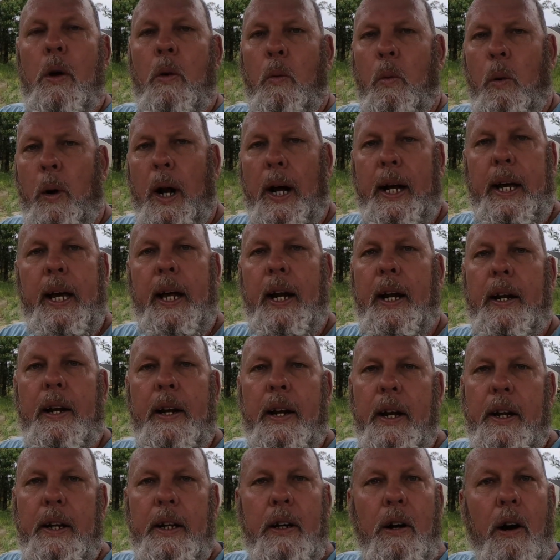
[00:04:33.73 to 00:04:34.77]
When I get in the
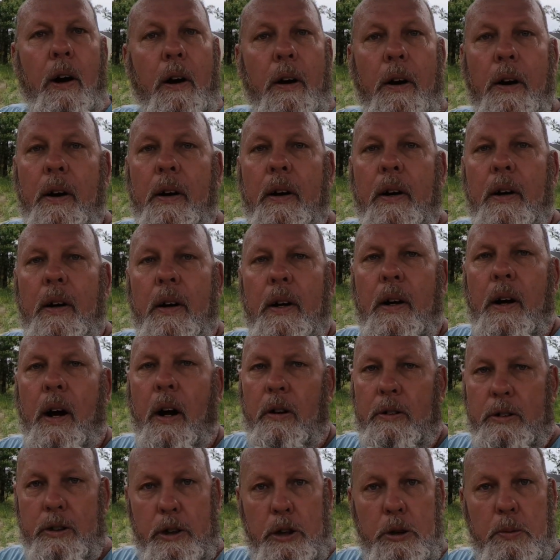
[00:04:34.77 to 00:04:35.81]
other garden
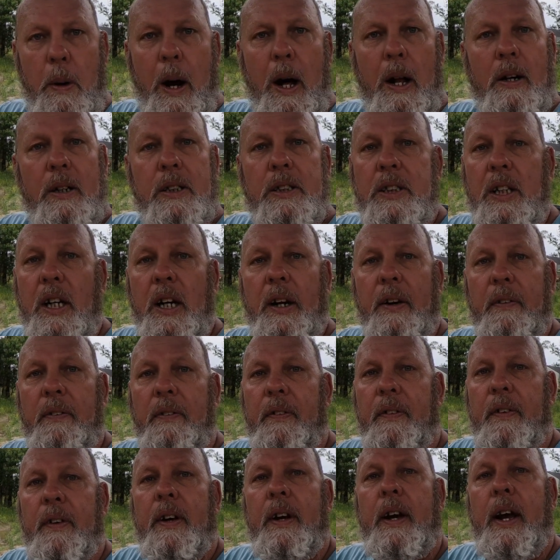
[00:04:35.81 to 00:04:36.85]
on the smaller
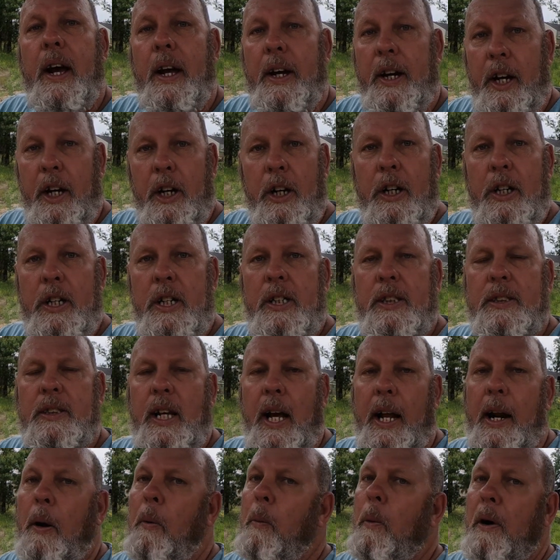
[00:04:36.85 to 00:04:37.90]
stuff and the onions,
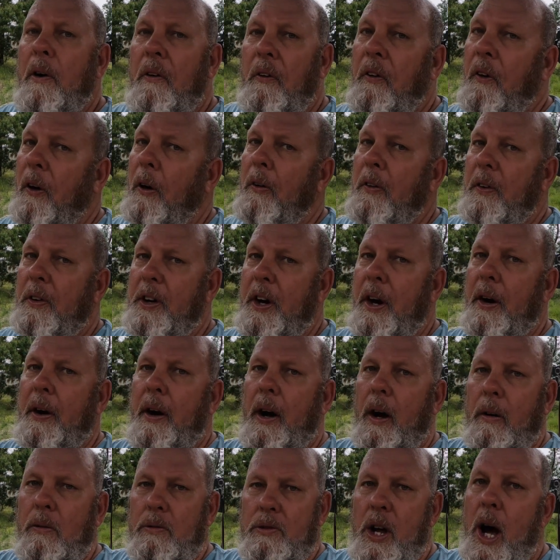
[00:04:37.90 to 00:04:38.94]
I don't want to throw the dirt
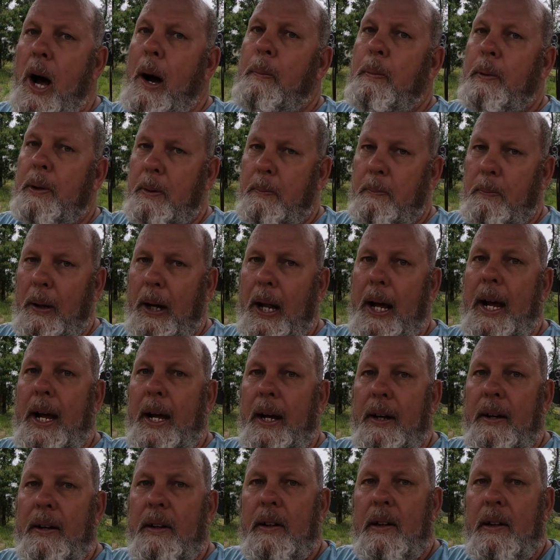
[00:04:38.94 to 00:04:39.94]
on top of the plant.